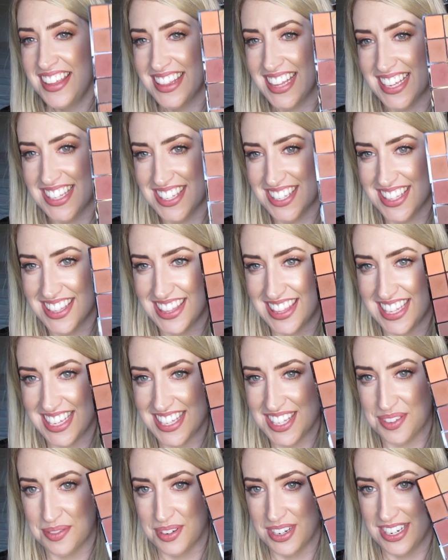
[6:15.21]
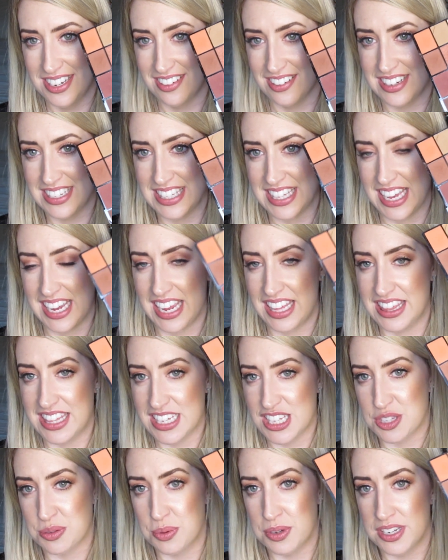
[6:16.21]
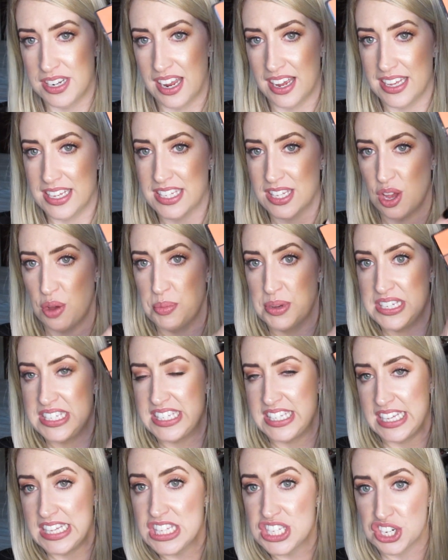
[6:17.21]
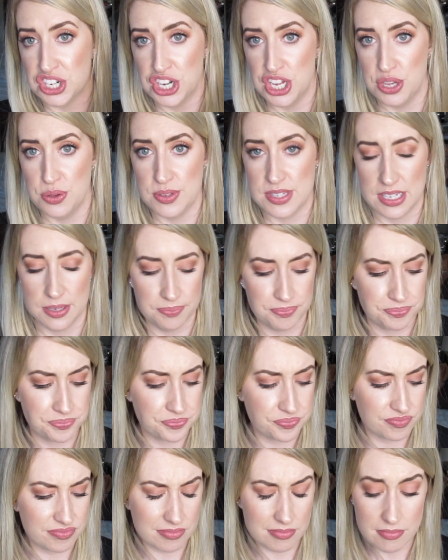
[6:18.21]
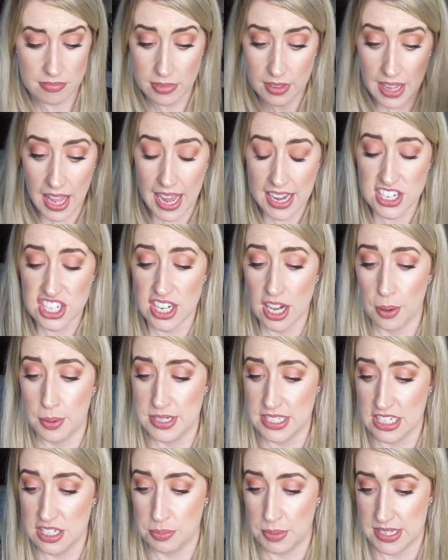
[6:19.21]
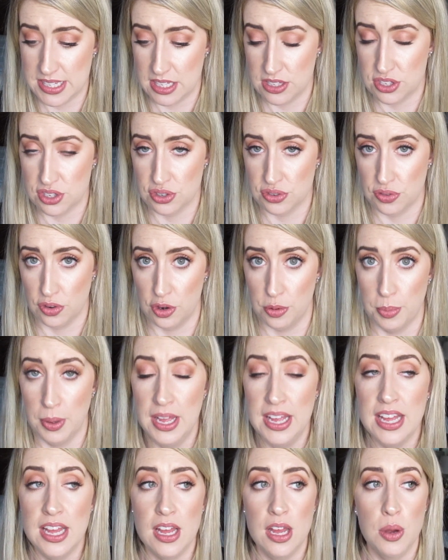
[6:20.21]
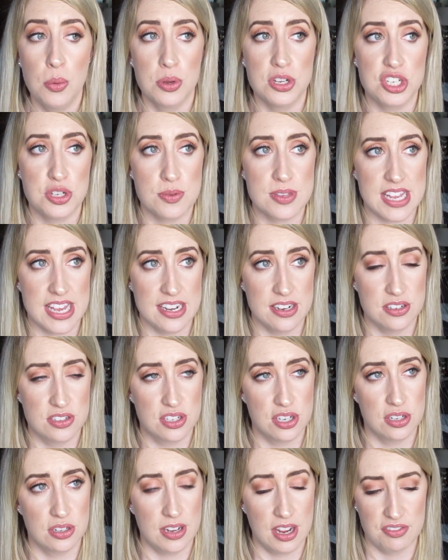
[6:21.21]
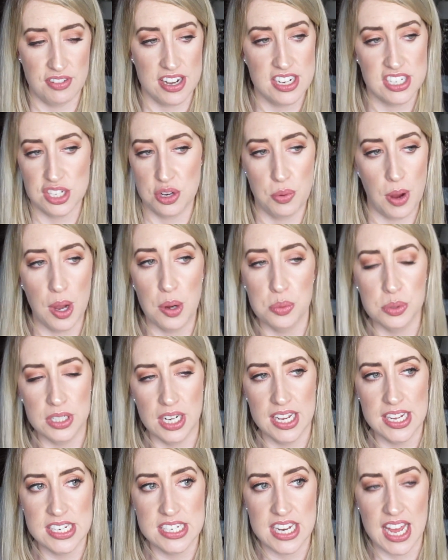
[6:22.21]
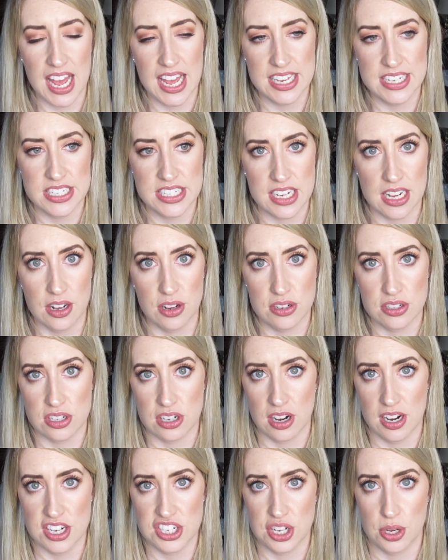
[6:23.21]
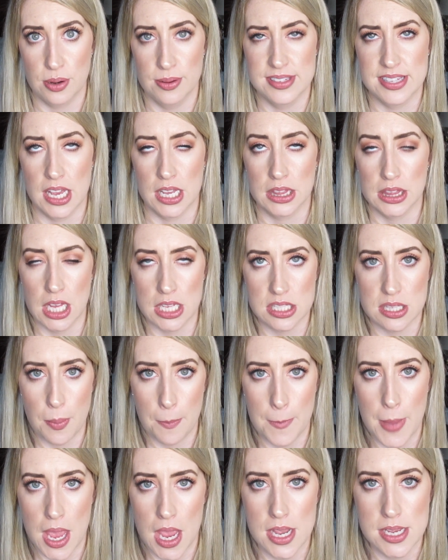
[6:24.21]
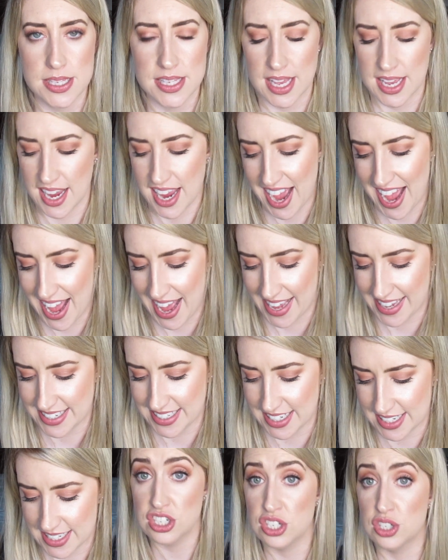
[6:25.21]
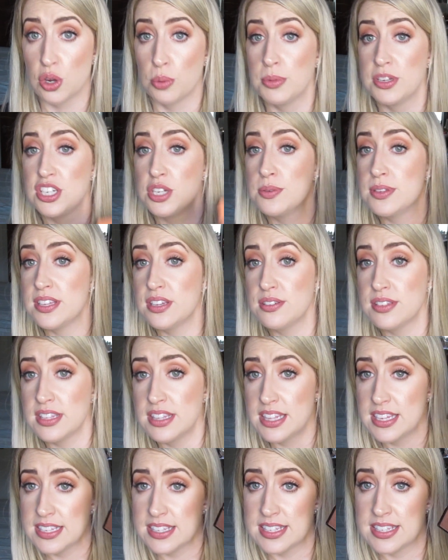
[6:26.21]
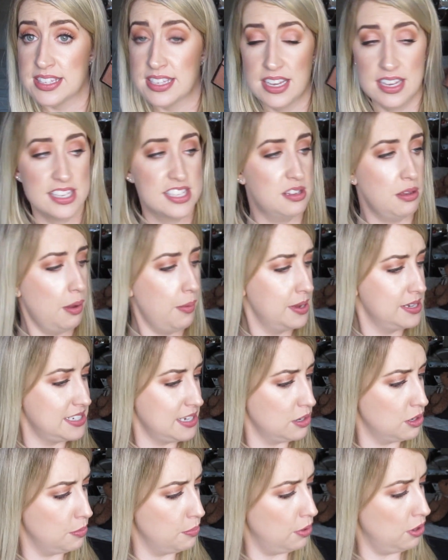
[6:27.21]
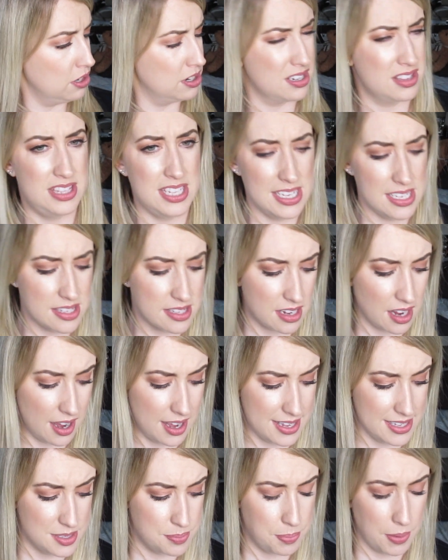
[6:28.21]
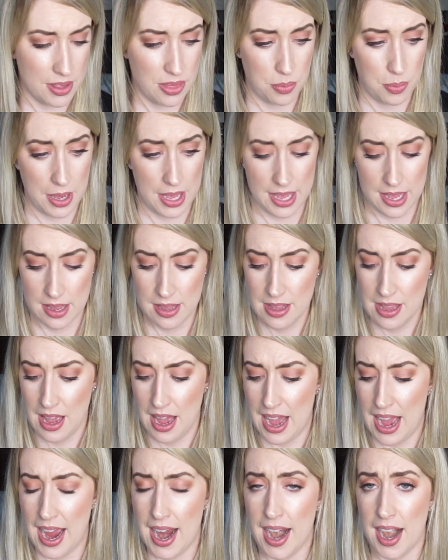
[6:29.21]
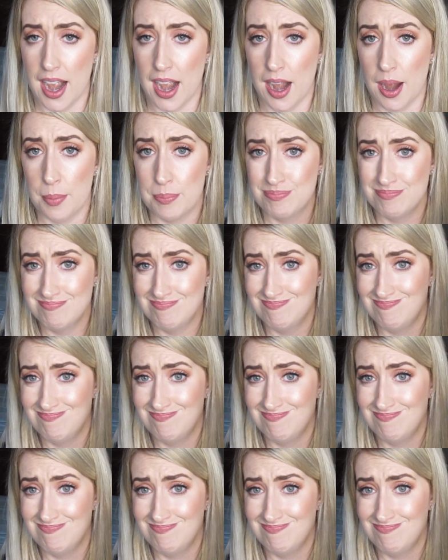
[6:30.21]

that's what this one looks like this one i saw my sister using Actually, I went into my sister's room when she was getting to get ready to go out one night and I looked at her eyeshadow, I was like, that's amazing. And she told me she was using this. So I went out and bought it. These guys, by the way, are,